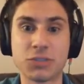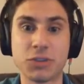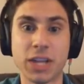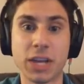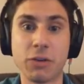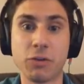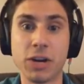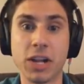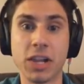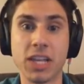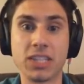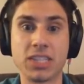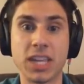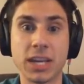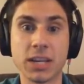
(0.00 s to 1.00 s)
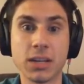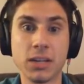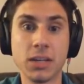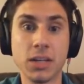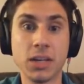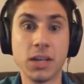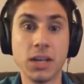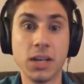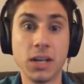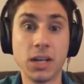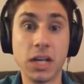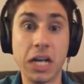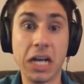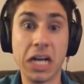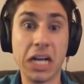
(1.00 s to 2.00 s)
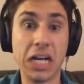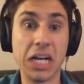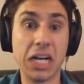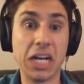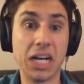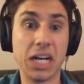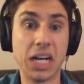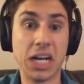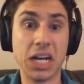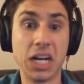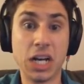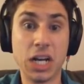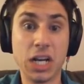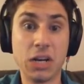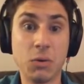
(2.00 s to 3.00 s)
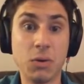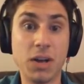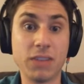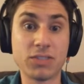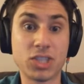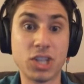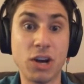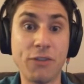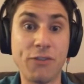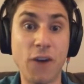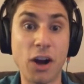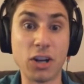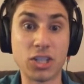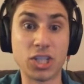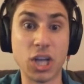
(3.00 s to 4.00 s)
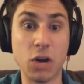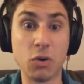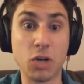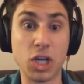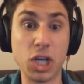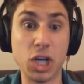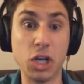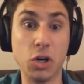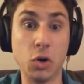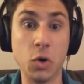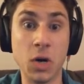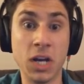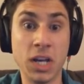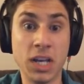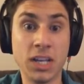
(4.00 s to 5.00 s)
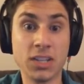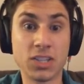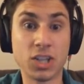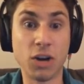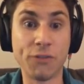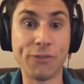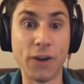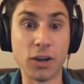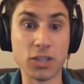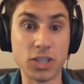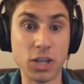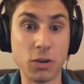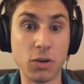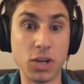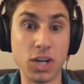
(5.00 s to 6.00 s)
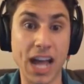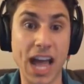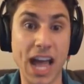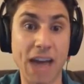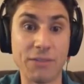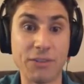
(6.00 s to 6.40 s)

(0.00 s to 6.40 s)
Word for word: really realistic. Uh, well, so far so goo. So far so good. I haven't